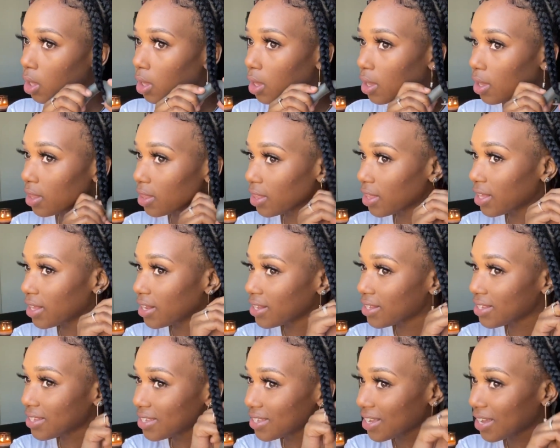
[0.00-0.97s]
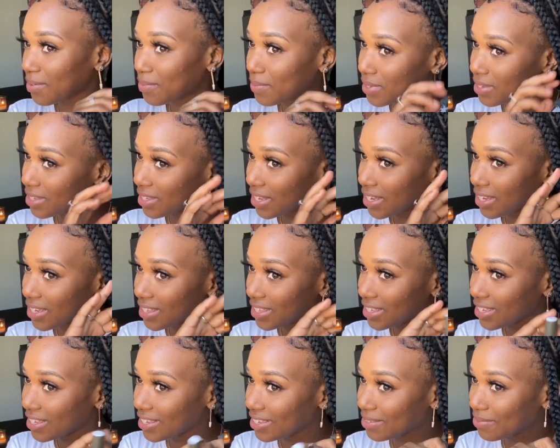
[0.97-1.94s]
And then it's time to take
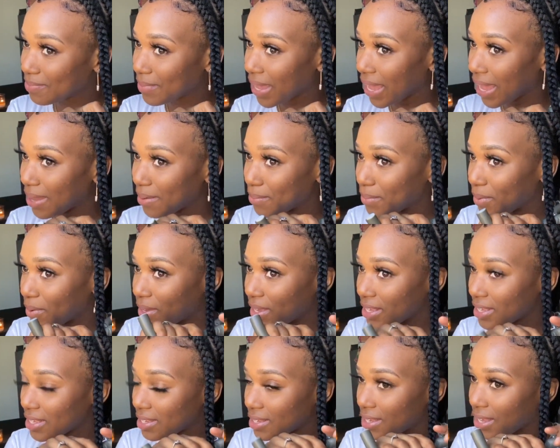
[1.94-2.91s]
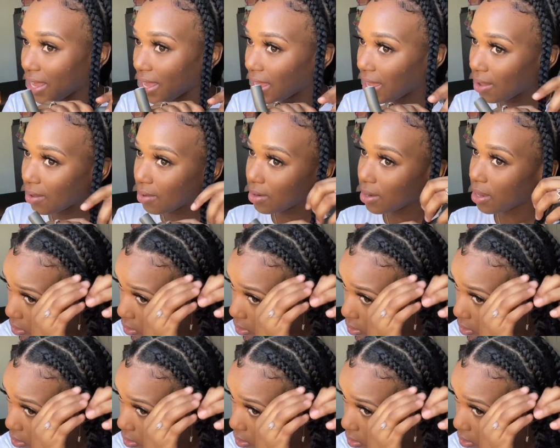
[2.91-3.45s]
these bad boys down.